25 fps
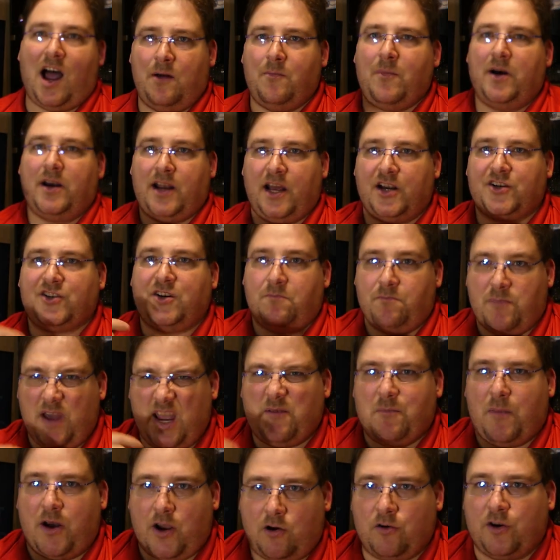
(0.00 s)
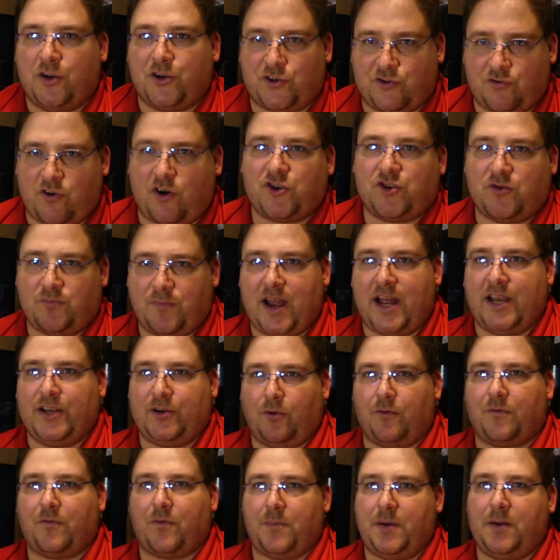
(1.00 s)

I might actually make my own instruction manual for